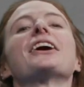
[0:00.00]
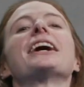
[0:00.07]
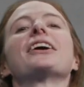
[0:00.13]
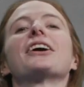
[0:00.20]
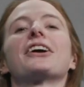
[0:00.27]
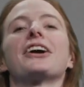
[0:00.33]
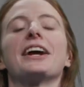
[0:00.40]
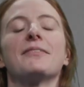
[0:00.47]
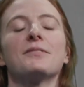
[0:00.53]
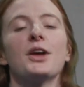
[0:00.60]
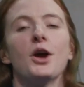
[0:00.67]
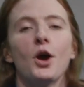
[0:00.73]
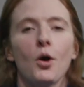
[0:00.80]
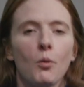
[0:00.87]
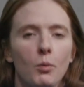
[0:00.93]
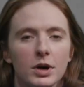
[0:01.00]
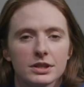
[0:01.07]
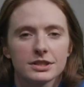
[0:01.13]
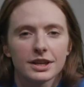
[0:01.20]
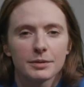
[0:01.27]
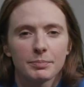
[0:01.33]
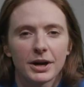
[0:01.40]
great, great, great.
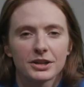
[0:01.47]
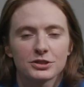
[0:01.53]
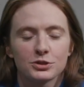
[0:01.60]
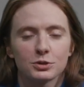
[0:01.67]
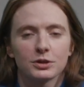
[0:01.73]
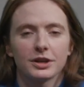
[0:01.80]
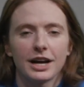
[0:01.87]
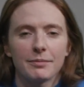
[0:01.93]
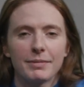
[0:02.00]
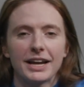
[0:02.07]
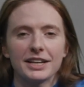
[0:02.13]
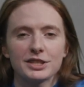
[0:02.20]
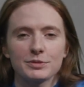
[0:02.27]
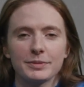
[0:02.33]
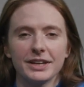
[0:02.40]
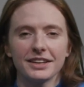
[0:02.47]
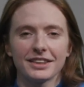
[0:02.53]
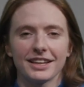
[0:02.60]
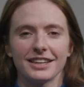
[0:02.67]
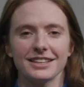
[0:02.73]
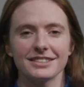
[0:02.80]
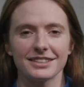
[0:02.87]
What's up, Barstool? I'm Maddy Smith,
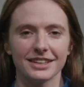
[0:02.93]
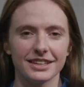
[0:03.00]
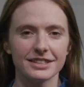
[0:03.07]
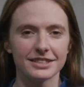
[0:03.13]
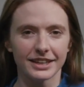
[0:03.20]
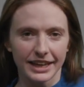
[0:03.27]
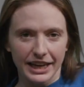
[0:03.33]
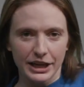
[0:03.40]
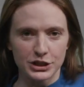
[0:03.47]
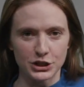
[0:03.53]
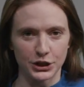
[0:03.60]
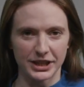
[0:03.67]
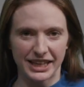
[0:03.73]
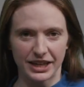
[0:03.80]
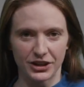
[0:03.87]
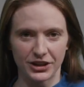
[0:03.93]
and this is Answer the